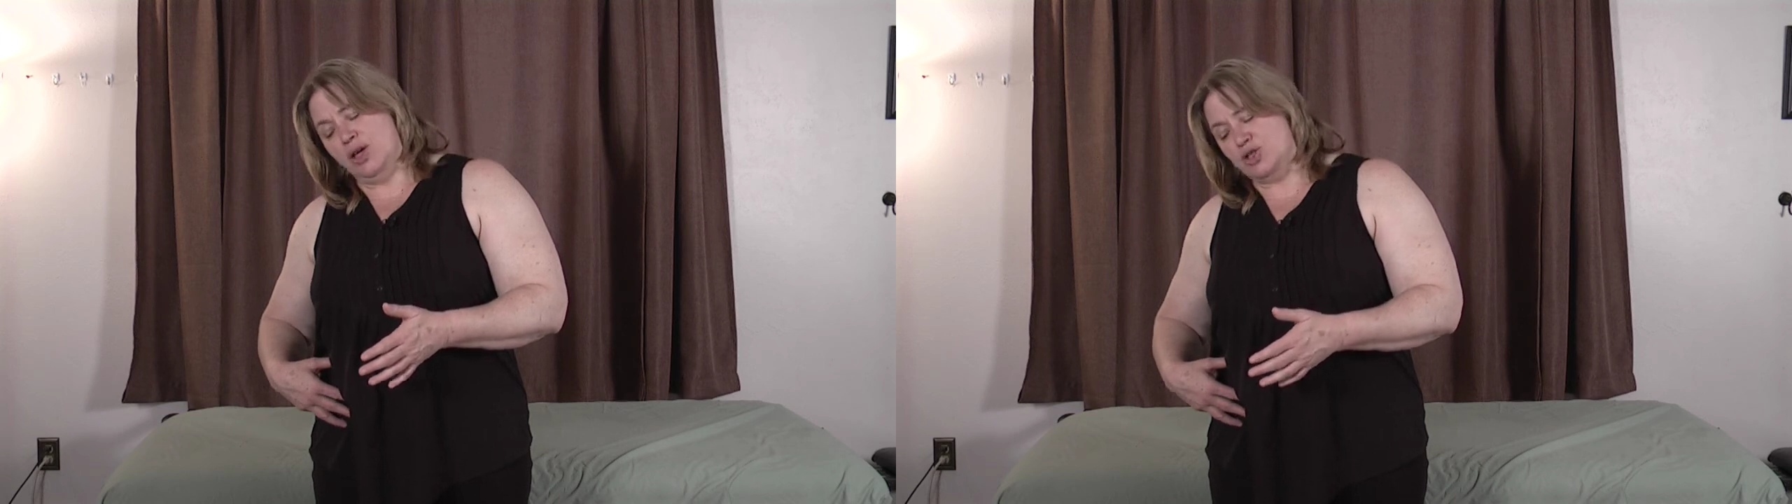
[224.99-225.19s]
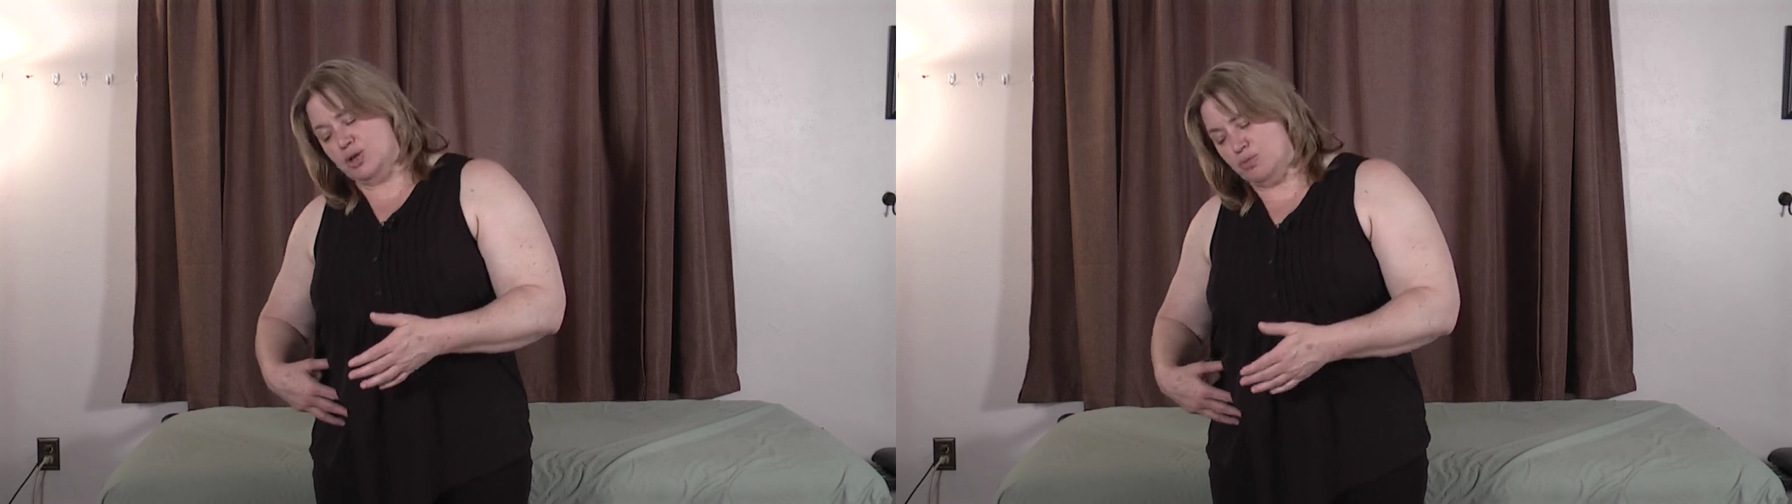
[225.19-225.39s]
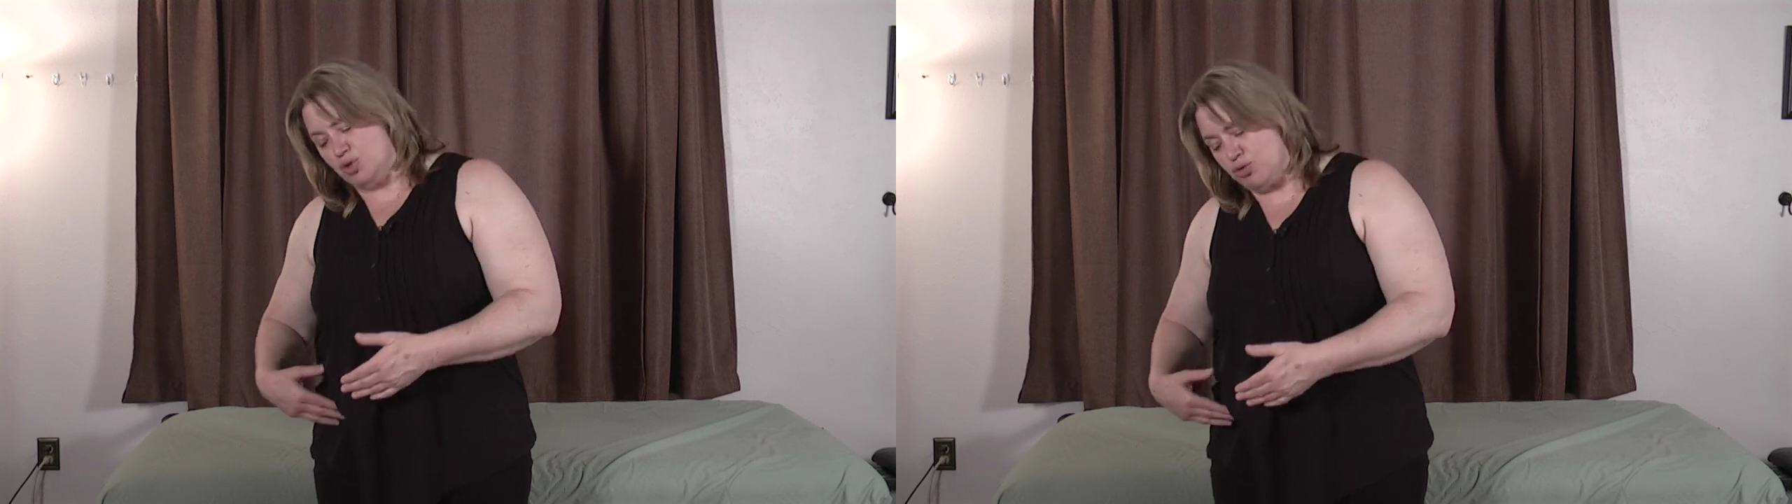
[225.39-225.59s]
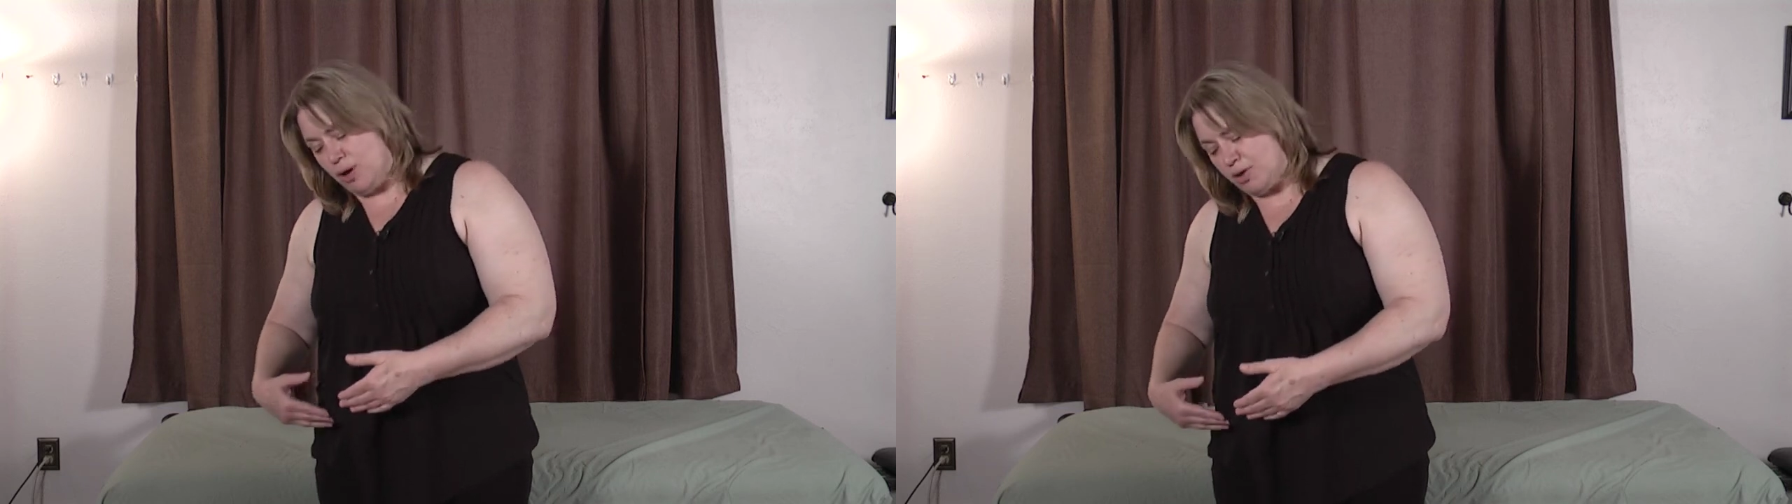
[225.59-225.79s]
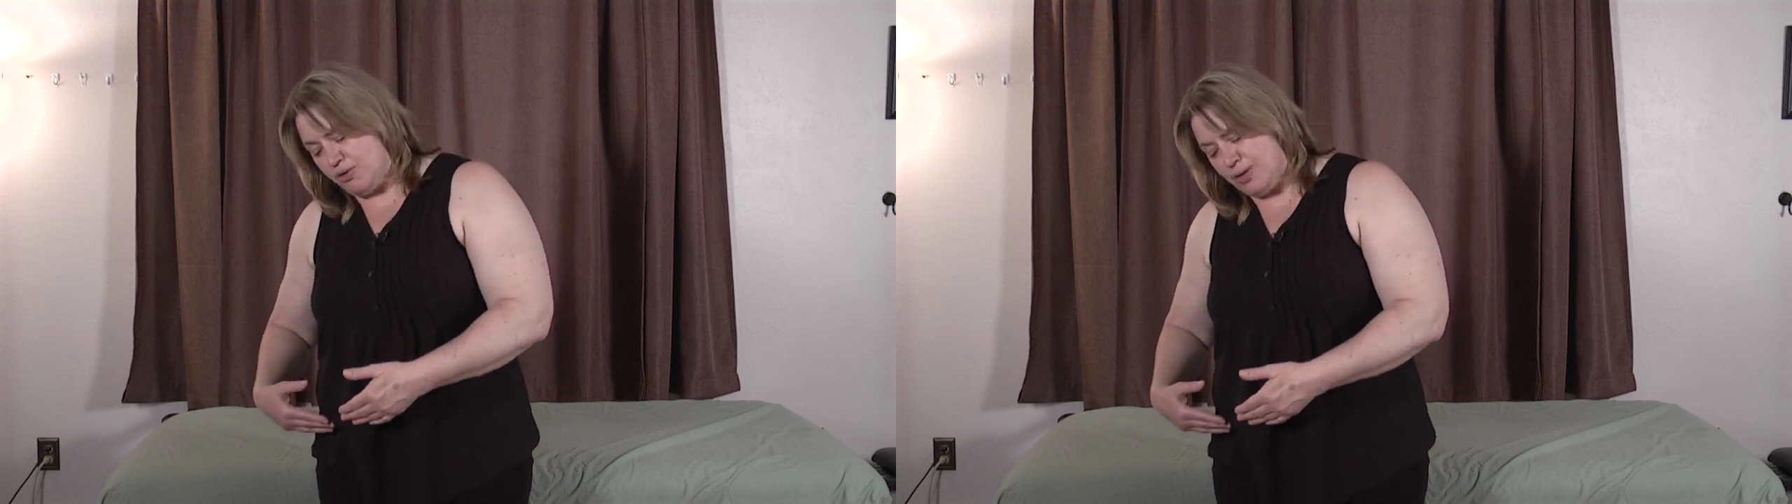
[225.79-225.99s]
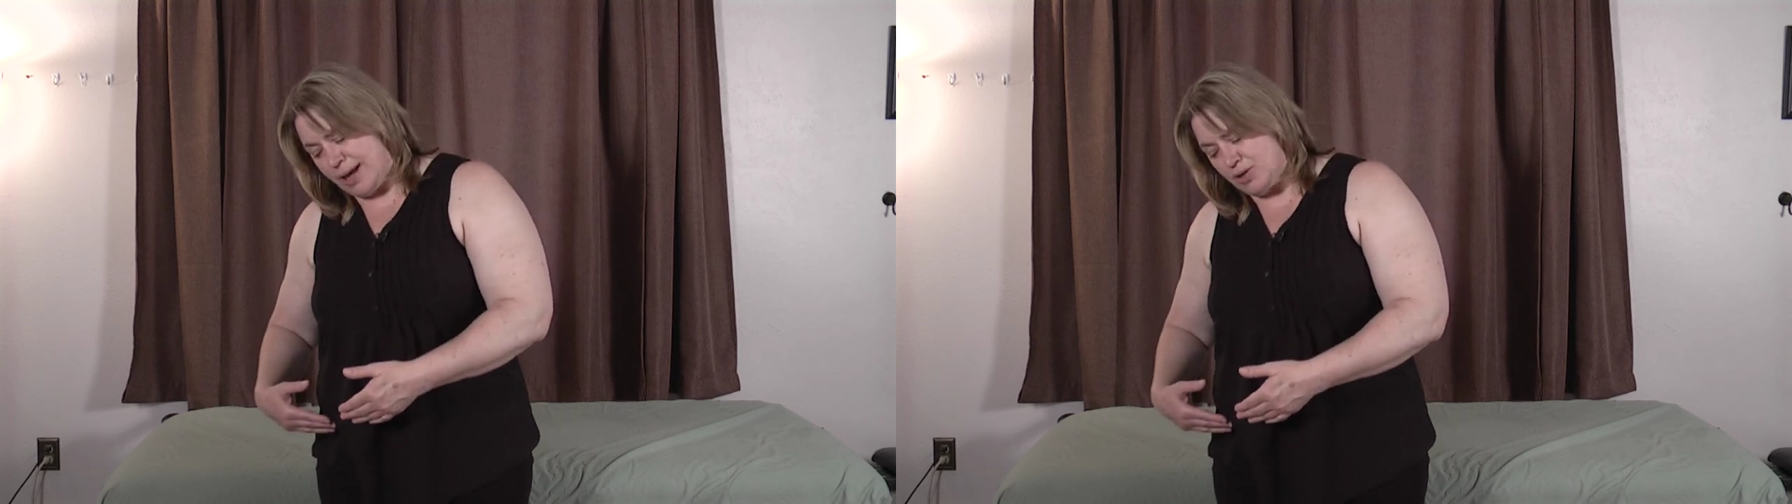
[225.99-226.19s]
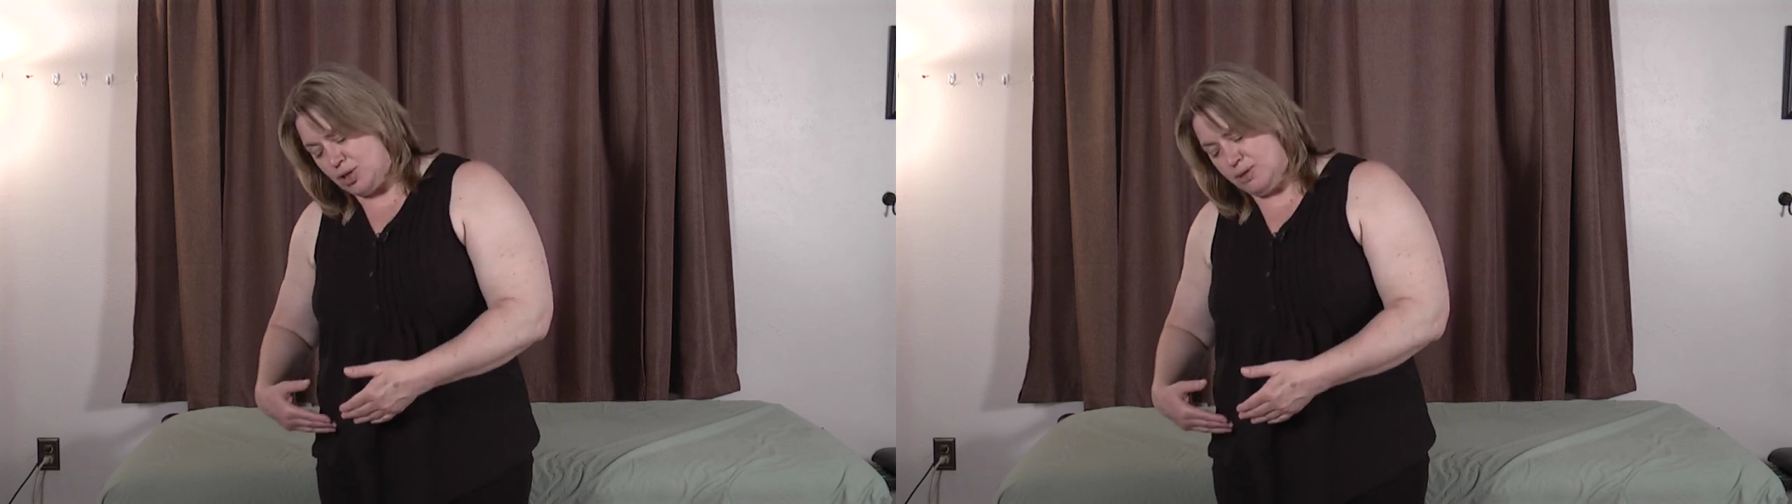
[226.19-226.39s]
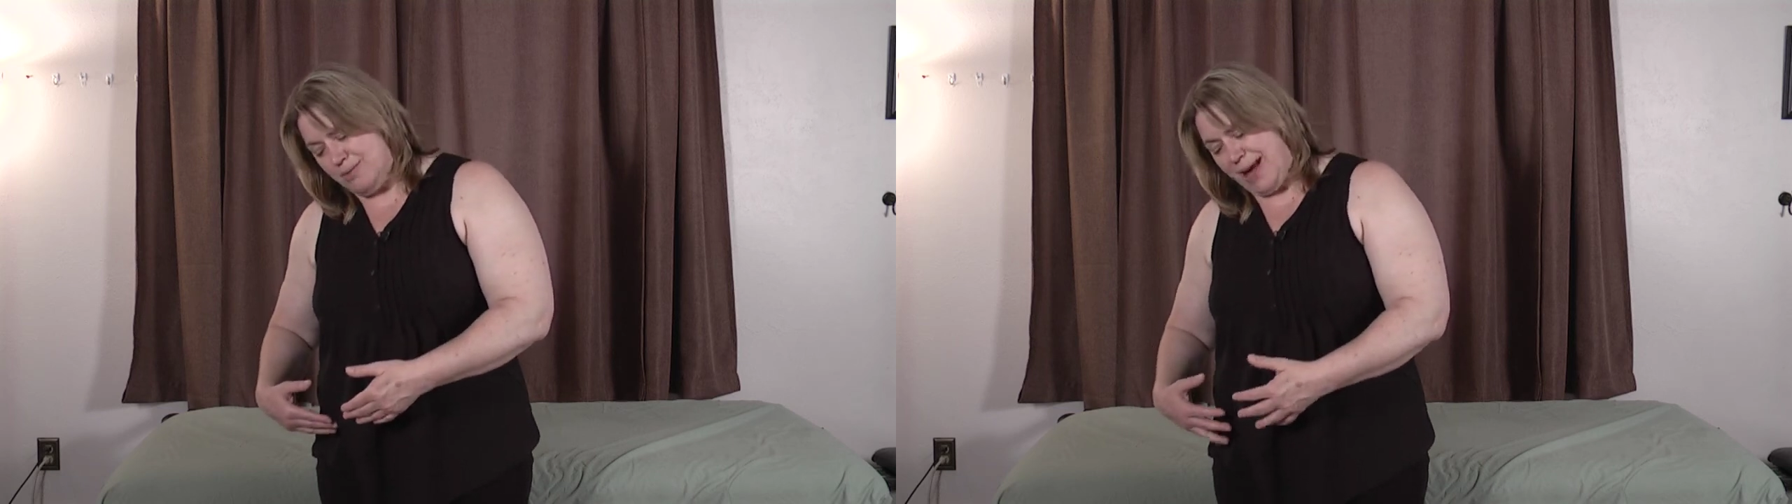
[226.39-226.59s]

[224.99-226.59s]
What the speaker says: some trunk flexion,